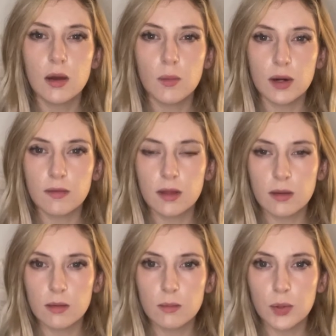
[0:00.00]
one of
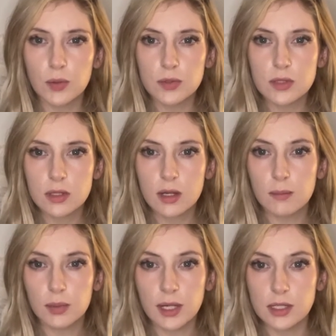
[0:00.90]
the most
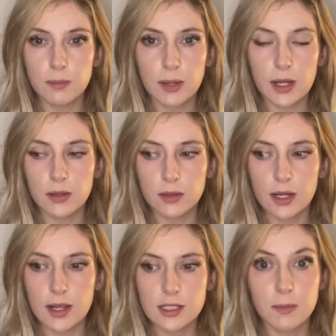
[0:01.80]
complained about
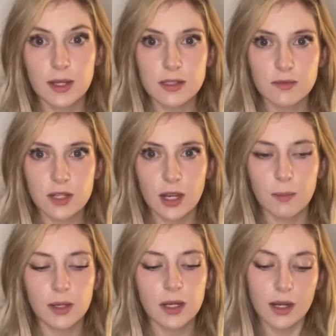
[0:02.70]
aspects of
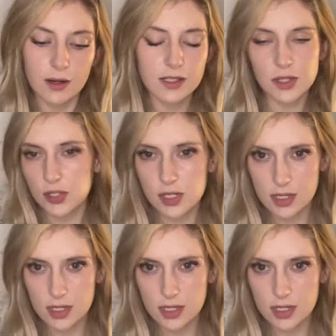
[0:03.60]
tape and hair extension,